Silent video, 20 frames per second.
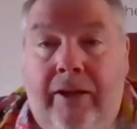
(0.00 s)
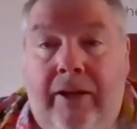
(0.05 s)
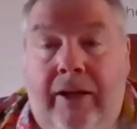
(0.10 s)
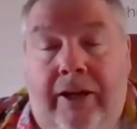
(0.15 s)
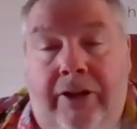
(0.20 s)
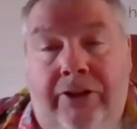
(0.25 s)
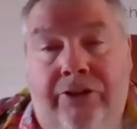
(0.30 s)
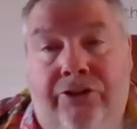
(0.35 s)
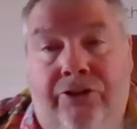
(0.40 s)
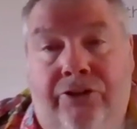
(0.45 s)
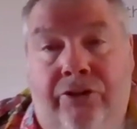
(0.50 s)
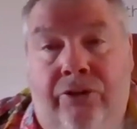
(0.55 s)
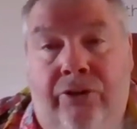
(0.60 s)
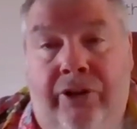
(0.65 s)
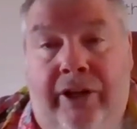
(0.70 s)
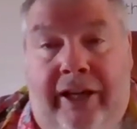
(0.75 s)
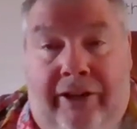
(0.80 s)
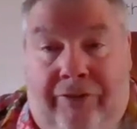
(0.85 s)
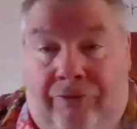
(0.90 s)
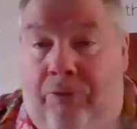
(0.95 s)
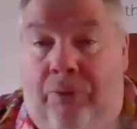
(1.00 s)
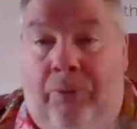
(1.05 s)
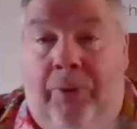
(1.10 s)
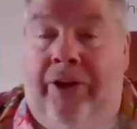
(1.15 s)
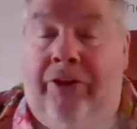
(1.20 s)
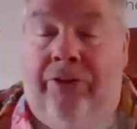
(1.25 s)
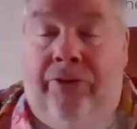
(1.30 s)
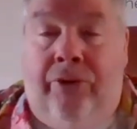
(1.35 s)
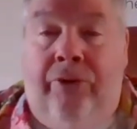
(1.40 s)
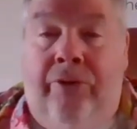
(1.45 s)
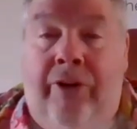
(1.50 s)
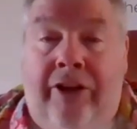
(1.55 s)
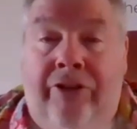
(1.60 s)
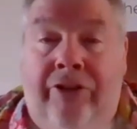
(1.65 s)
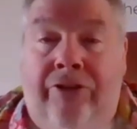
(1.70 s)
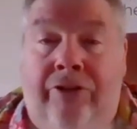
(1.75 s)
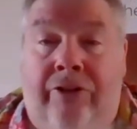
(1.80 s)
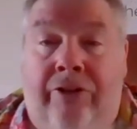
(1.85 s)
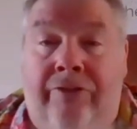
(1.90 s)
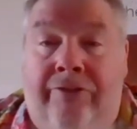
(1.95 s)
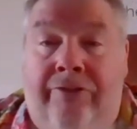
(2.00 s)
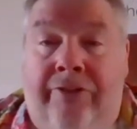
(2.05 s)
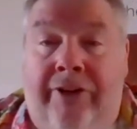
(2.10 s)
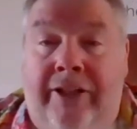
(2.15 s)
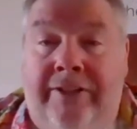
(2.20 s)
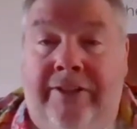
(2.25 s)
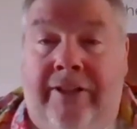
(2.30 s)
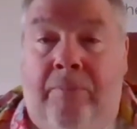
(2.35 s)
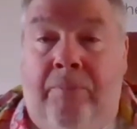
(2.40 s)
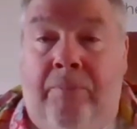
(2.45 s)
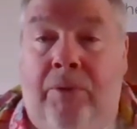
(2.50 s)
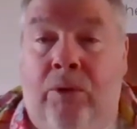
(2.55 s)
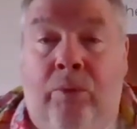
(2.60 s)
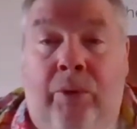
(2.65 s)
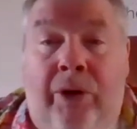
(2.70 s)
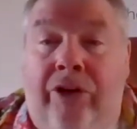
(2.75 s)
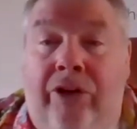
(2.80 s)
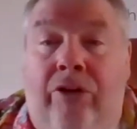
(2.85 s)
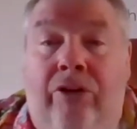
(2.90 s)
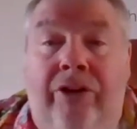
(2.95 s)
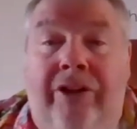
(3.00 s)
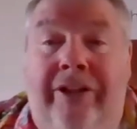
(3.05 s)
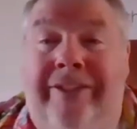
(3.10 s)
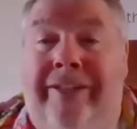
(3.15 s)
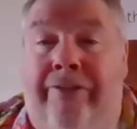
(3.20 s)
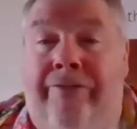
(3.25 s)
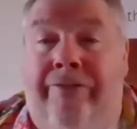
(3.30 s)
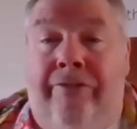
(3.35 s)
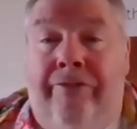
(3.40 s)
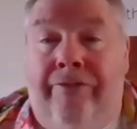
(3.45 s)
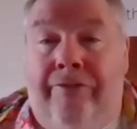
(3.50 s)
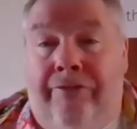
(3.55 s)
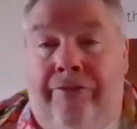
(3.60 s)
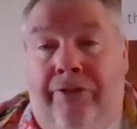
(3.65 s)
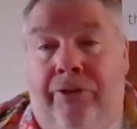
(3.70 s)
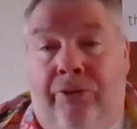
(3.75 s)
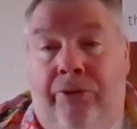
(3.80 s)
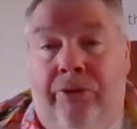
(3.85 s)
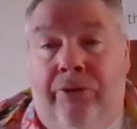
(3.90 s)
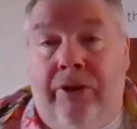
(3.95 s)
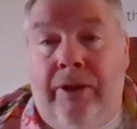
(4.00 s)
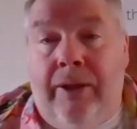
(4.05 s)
And so if we went to a restaurant, for example, we'd order different food.